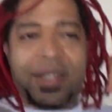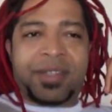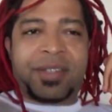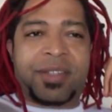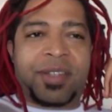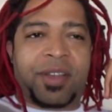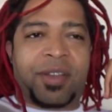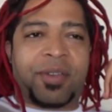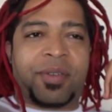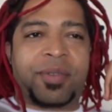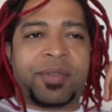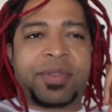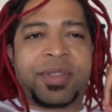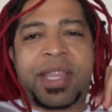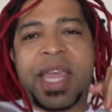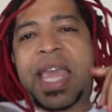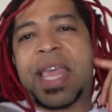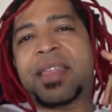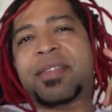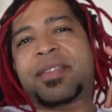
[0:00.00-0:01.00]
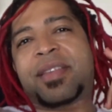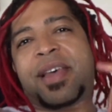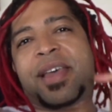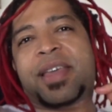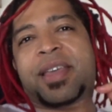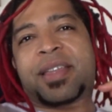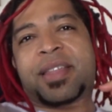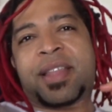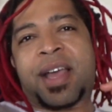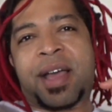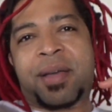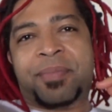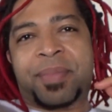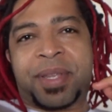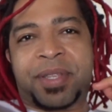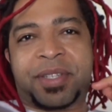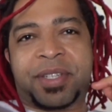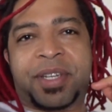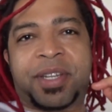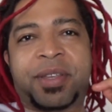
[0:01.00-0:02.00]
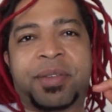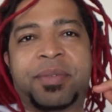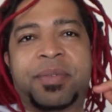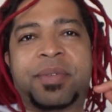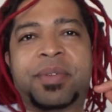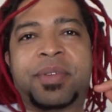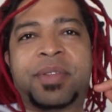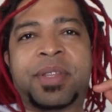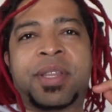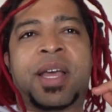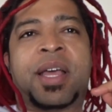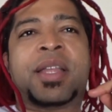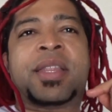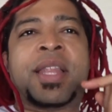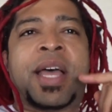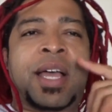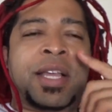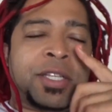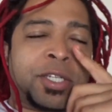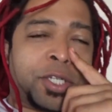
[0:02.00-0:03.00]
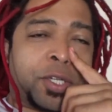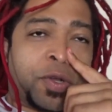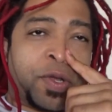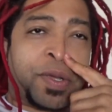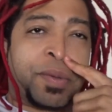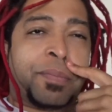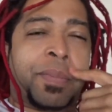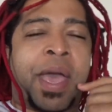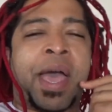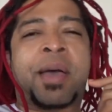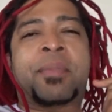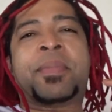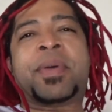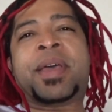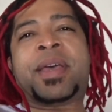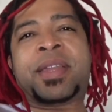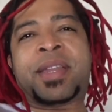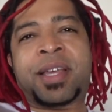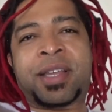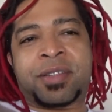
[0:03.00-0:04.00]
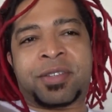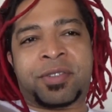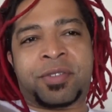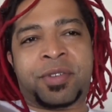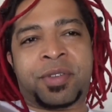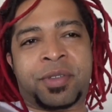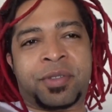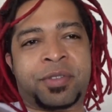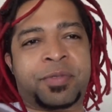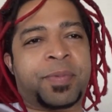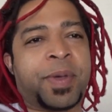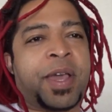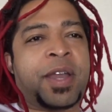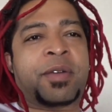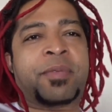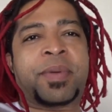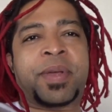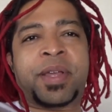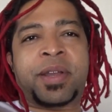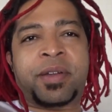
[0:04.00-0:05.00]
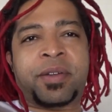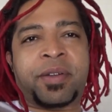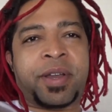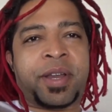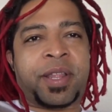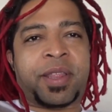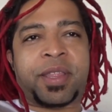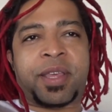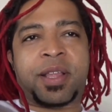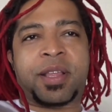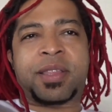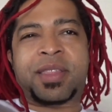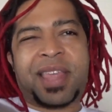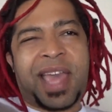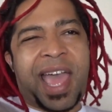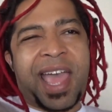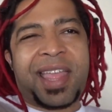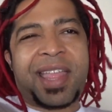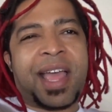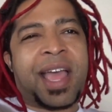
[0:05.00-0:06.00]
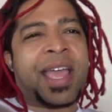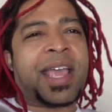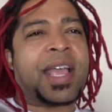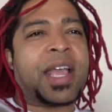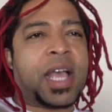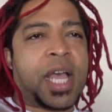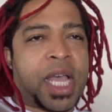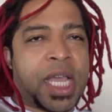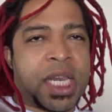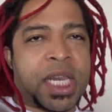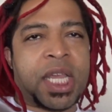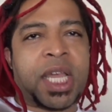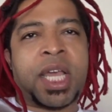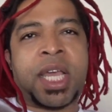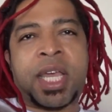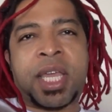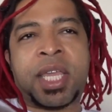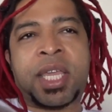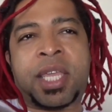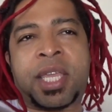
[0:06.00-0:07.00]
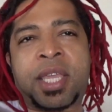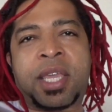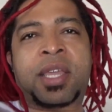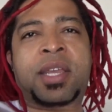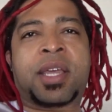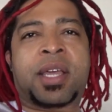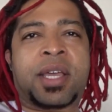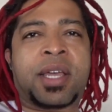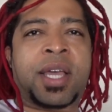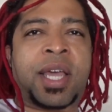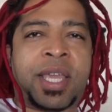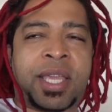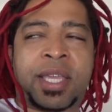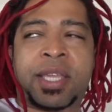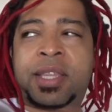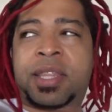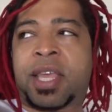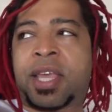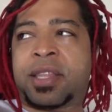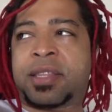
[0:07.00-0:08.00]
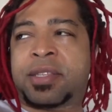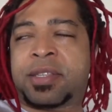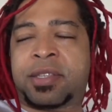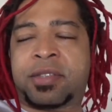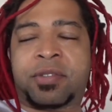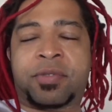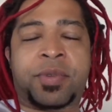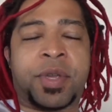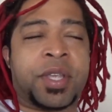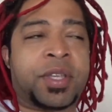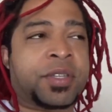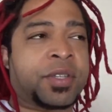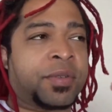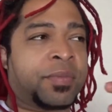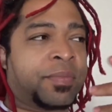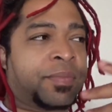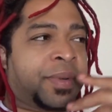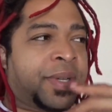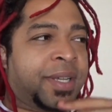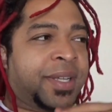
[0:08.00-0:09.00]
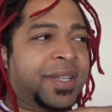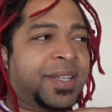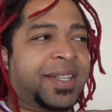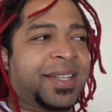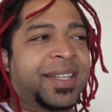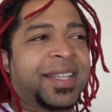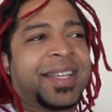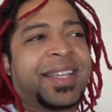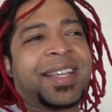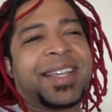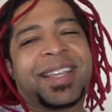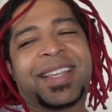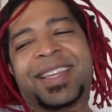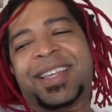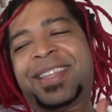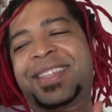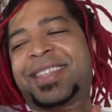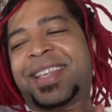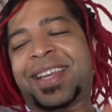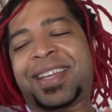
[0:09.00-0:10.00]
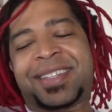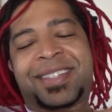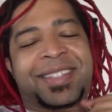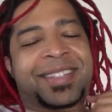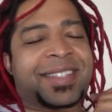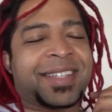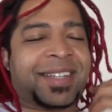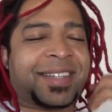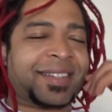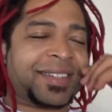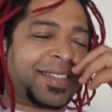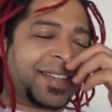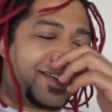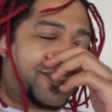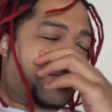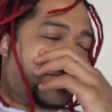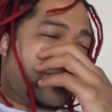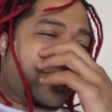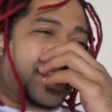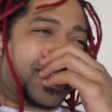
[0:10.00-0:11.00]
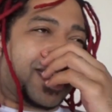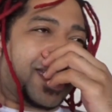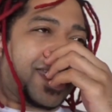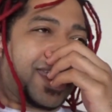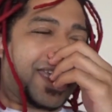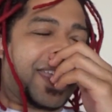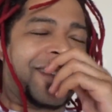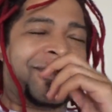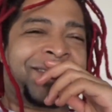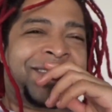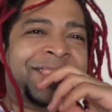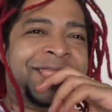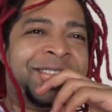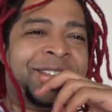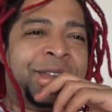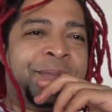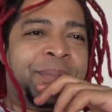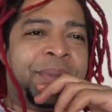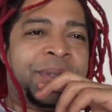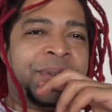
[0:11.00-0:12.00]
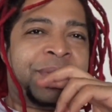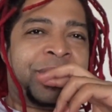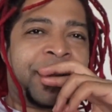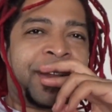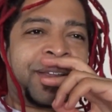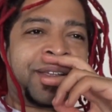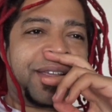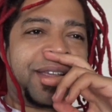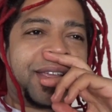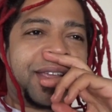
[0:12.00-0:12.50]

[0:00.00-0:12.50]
so things like not showing Batman, not showing Spider-Man or anything like that, I get that situation, but I just think it's kind of funny. I can't even show the Blu-ray.